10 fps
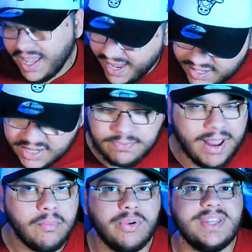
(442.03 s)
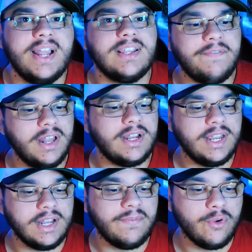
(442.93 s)
It just made more sense. I feel like
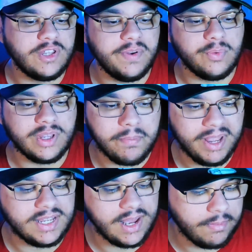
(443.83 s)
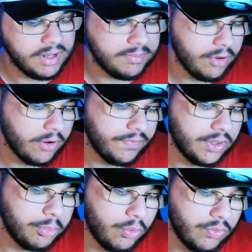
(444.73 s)
Nikola Vucevic was a big stumbling block for
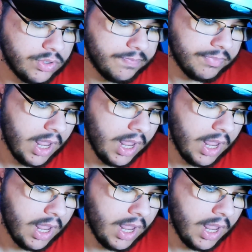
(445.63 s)
the Bulls.